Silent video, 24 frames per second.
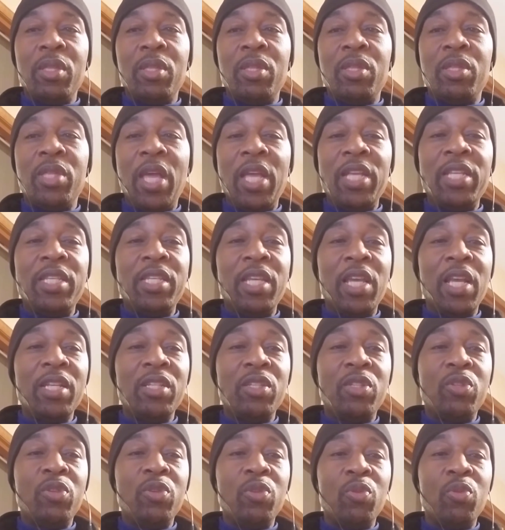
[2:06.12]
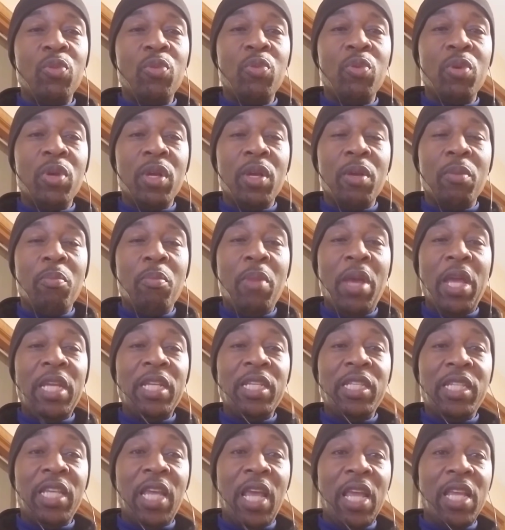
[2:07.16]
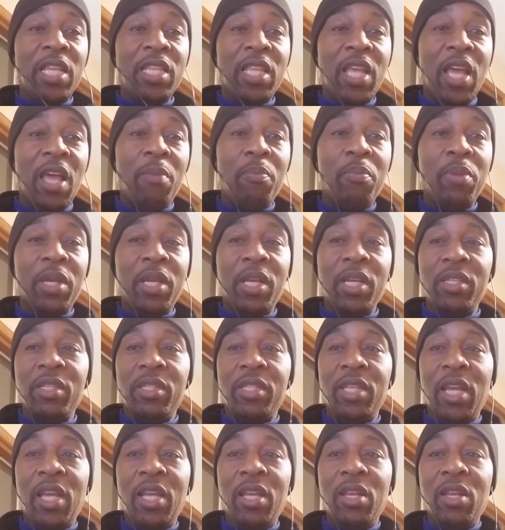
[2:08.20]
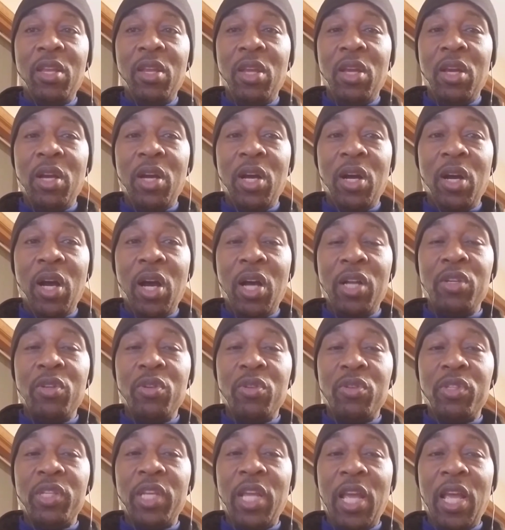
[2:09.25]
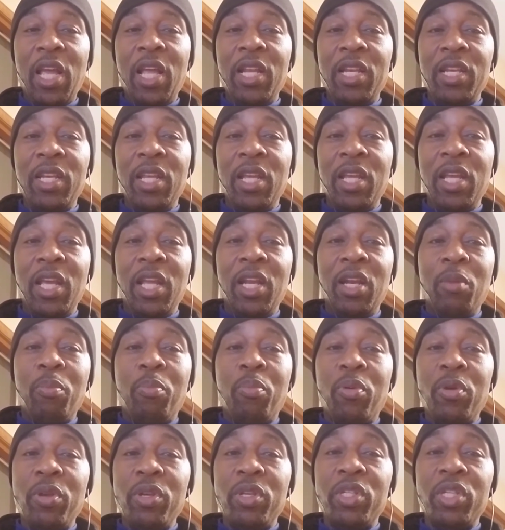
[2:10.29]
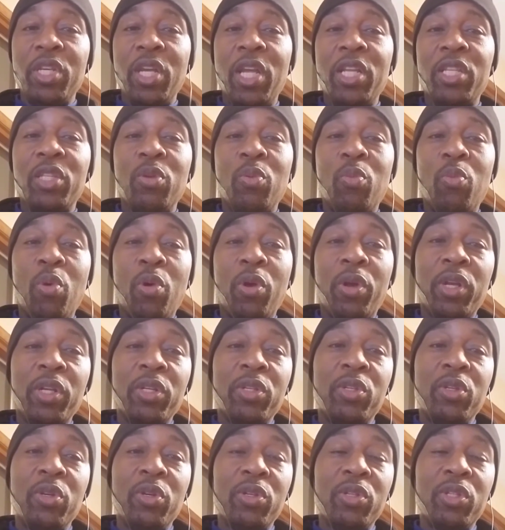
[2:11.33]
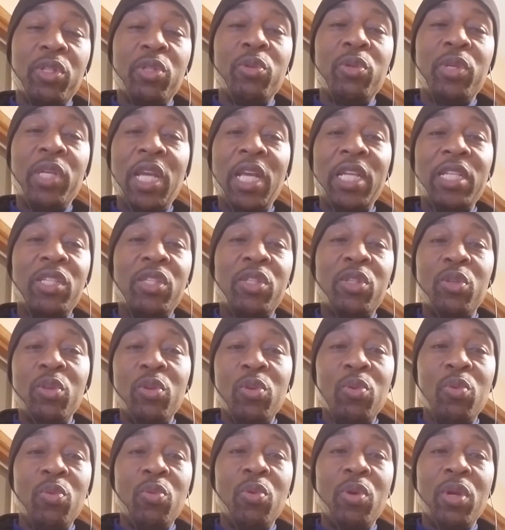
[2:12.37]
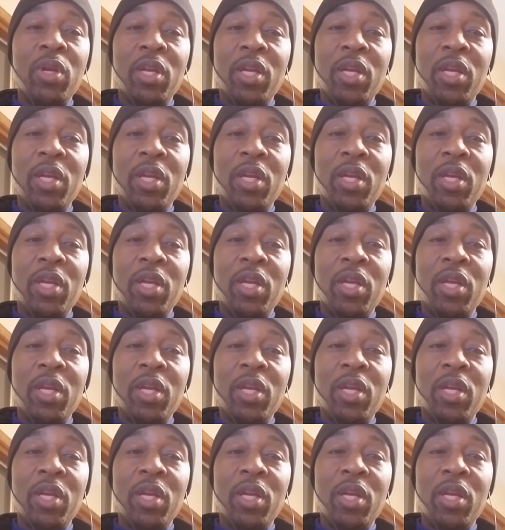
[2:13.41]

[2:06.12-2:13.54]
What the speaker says: they tend to maintain that because they understand and appreciate the work it took to get to